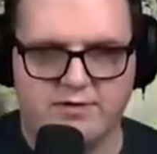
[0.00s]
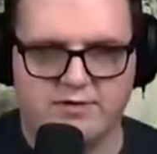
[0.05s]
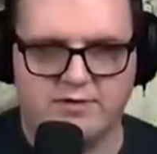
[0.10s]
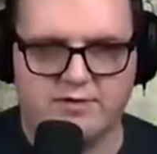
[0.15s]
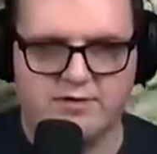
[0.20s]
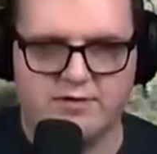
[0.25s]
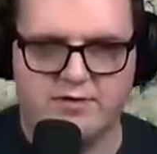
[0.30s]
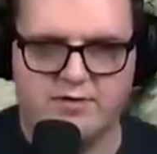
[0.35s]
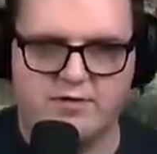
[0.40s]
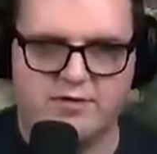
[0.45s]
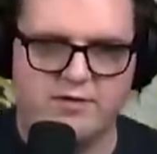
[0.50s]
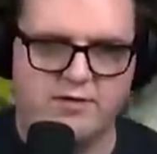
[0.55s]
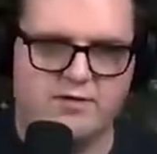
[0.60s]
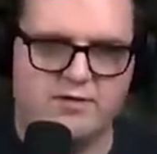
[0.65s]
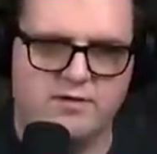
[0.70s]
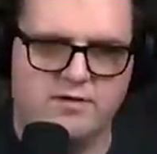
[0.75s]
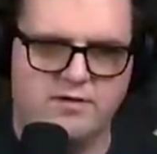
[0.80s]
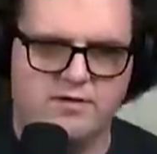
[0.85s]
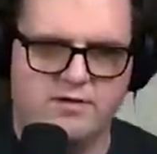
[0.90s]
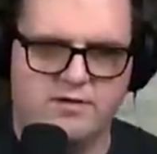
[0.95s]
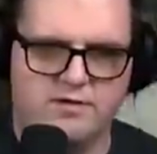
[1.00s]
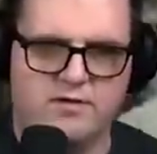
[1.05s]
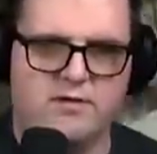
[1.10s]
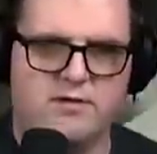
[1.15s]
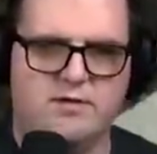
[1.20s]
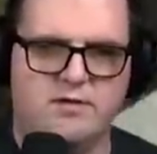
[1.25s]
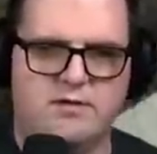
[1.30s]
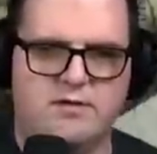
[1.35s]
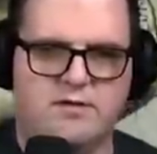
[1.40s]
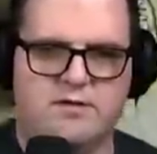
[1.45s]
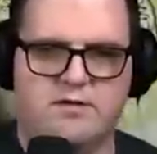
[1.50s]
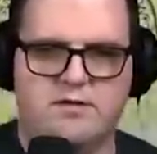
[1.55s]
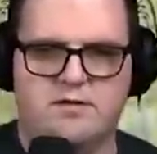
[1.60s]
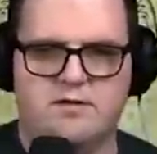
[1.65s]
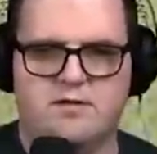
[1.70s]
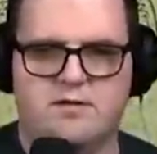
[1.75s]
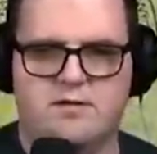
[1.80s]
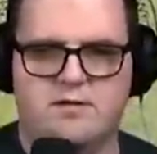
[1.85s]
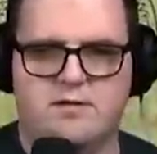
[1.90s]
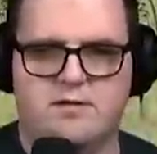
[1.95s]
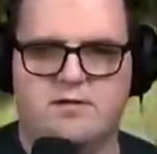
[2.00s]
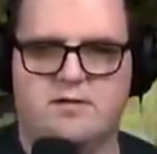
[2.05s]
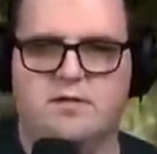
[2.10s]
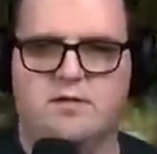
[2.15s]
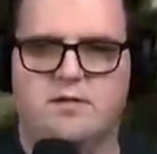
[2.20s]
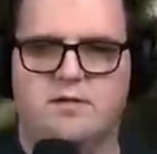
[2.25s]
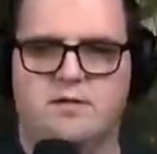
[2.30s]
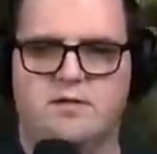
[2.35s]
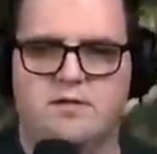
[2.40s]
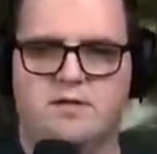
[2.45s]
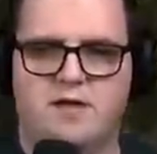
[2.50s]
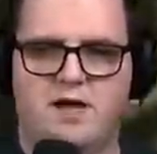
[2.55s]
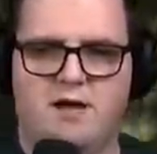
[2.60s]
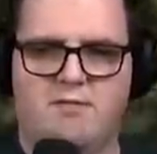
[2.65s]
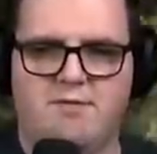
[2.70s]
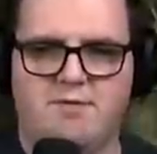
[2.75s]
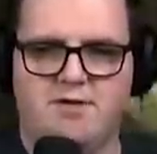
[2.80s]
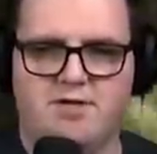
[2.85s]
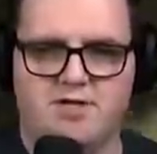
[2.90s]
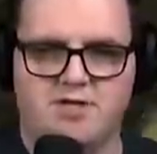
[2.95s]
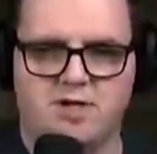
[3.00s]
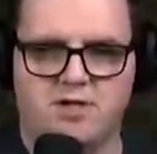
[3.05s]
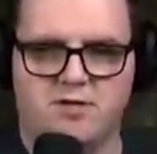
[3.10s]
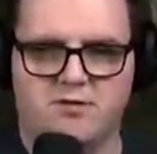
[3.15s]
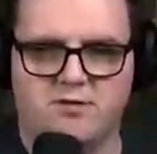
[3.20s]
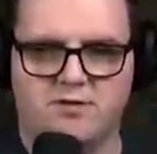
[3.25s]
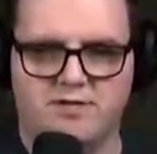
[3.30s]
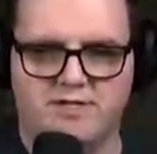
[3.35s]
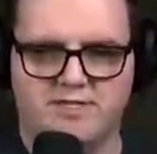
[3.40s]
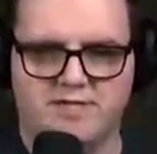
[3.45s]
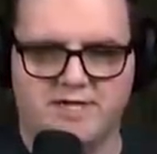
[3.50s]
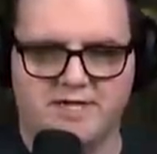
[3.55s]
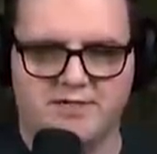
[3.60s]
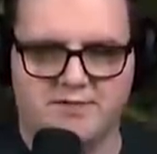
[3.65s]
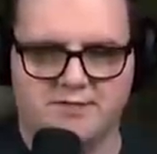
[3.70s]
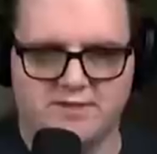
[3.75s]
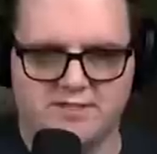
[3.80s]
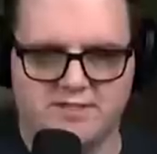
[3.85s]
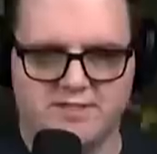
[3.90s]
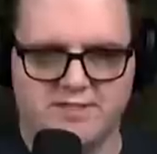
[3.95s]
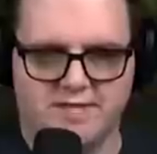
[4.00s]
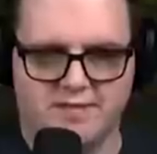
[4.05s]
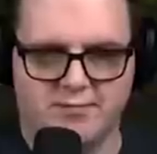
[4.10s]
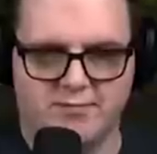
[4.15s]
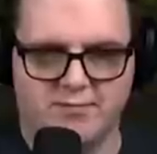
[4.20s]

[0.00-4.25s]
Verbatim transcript: Hell yeah, I'll, I'll go get some more rocks. I'm going to juggle this extra stick.